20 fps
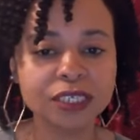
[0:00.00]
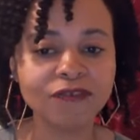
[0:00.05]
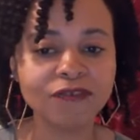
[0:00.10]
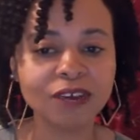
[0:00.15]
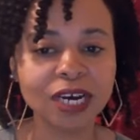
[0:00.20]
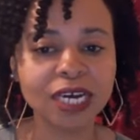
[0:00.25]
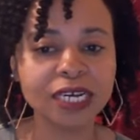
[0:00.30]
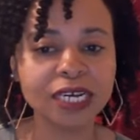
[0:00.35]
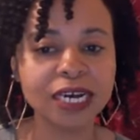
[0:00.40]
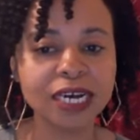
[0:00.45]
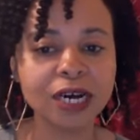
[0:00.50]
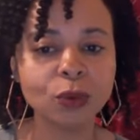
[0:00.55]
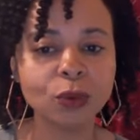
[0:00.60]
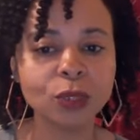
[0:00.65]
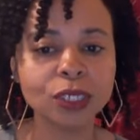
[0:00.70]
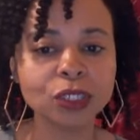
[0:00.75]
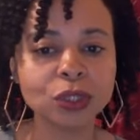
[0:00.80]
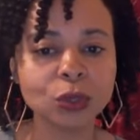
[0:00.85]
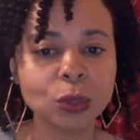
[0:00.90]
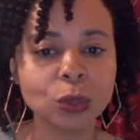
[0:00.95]
you need to
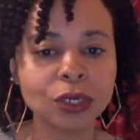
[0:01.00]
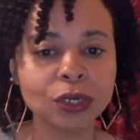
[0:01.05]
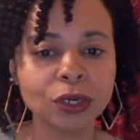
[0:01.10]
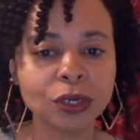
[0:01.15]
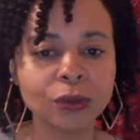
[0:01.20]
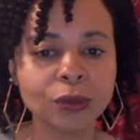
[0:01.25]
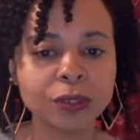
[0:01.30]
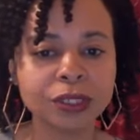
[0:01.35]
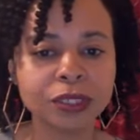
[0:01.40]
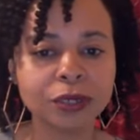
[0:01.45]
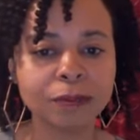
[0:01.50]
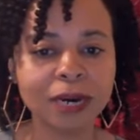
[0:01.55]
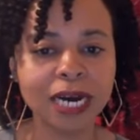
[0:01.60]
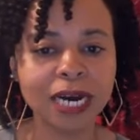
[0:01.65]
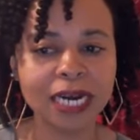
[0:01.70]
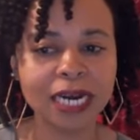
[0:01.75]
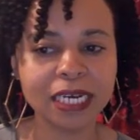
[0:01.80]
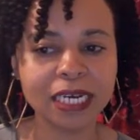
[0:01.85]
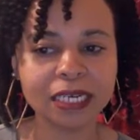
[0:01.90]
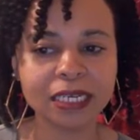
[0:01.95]
find out what's going
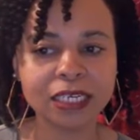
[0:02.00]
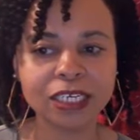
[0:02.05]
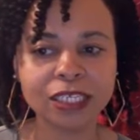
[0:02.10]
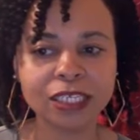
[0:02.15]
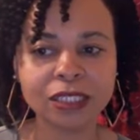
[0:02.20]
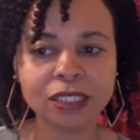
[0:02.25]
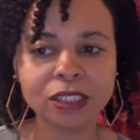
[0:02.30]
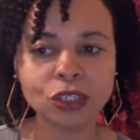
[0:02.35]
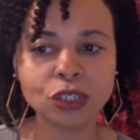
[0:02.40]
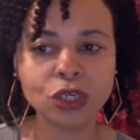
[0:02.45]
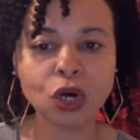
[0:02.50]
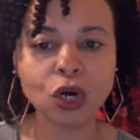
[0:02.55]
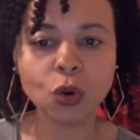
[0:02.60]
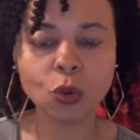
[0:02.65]
on with your body